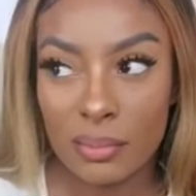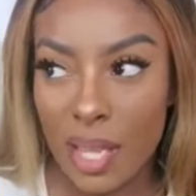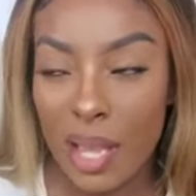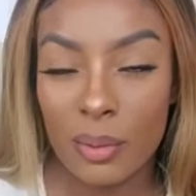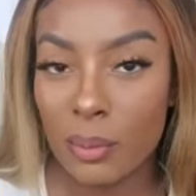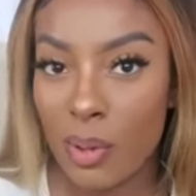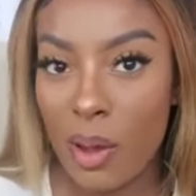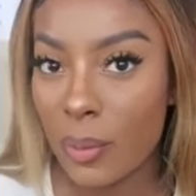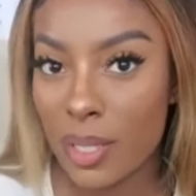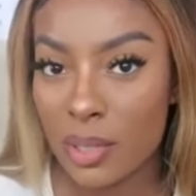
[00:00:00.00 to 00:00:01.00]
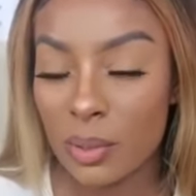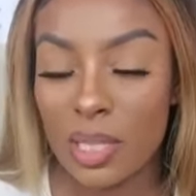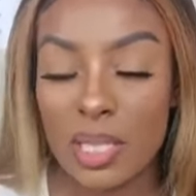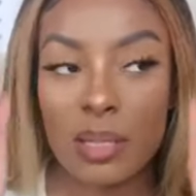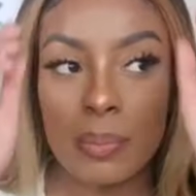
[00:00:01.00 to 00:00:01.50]
i don't always do
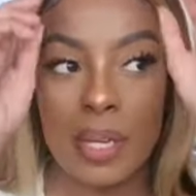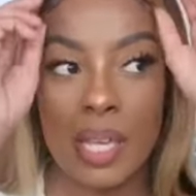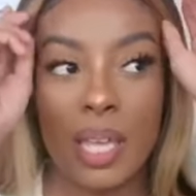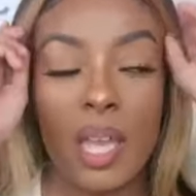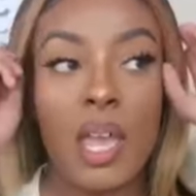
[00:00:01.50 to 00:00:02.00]
this but